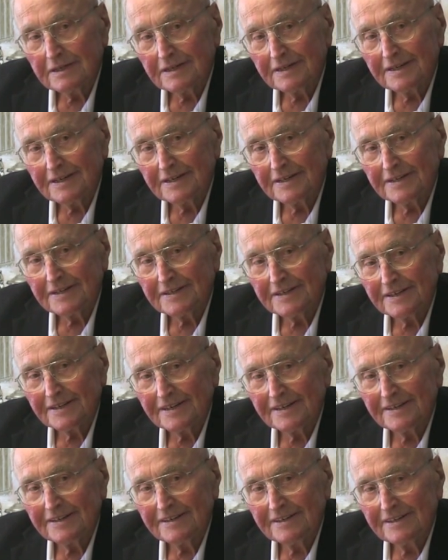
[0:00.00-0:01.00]
And
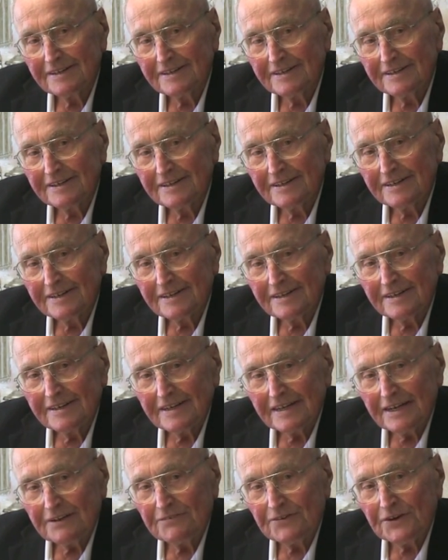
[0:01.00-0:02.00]
uh,
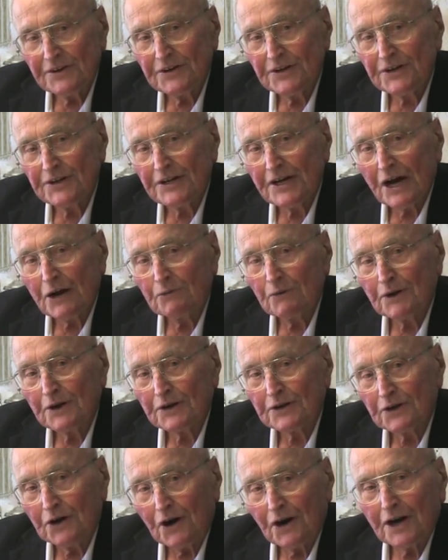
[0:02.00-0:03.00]
if you did not
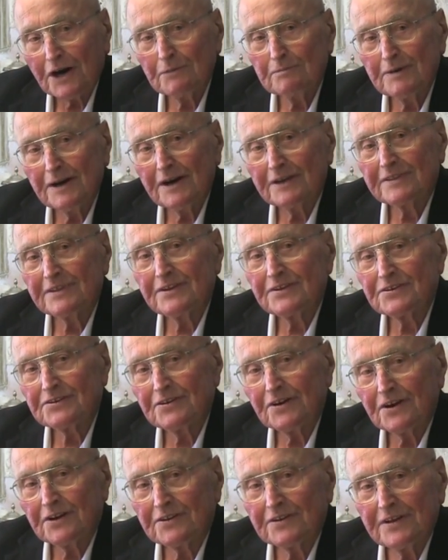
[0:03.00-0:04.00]
want to talk about this
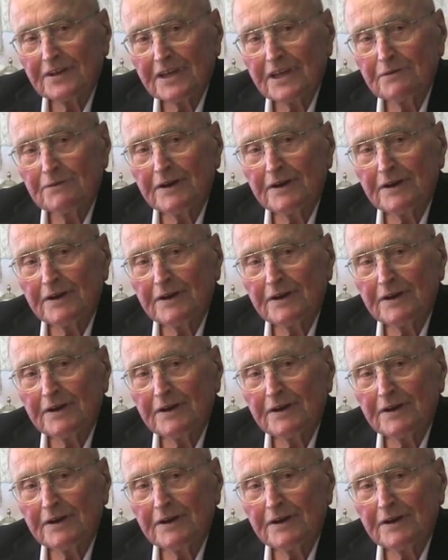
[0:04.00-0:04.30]
sort of thing,